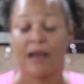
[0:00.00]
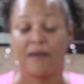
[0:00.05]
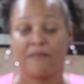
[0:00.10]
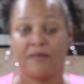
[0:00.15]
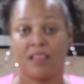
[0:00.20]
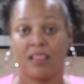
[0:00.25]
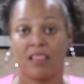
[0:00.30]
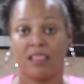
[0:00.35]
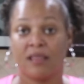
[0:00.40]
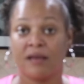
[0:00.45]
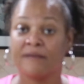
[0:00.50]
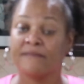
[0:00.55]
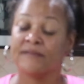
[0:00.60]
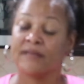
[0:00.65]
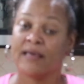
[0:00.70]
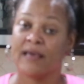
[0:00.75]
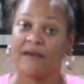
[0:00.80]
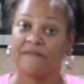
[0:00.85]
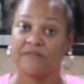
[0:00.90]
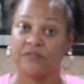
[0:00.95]
I would love
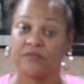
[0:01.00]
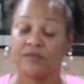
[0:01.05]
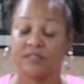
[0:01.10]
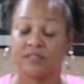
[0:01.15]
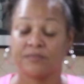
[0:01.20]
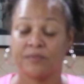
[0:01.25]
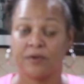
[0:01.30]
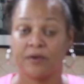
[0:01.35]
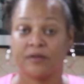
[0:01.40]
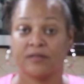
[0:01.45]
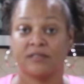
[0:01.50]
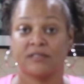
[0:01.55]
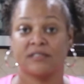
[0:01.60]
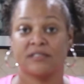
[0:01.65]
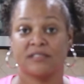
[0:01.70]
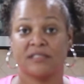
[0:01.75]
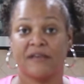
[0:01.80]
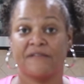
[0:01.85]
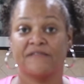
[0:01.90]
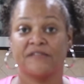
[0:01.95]
to have you as part of the
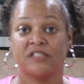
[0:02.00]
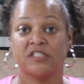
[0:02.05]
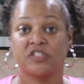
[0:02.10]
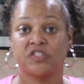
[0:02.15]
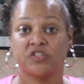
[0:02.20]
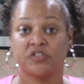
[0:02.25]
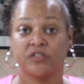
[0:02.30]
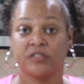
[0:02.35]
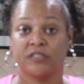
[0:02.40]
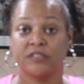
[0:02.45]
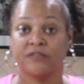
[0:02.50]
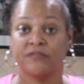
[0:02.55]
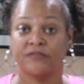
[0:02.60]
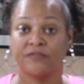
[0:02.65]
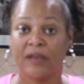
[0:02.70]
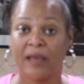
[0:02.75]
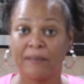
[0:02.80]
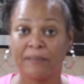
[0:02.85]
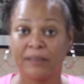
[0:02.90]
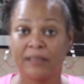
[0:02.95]
Steffanie's Journey
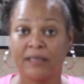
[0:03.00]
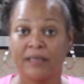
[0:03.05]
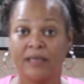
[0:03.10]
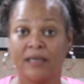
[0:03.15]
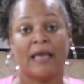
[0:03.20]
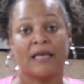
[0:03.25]
family,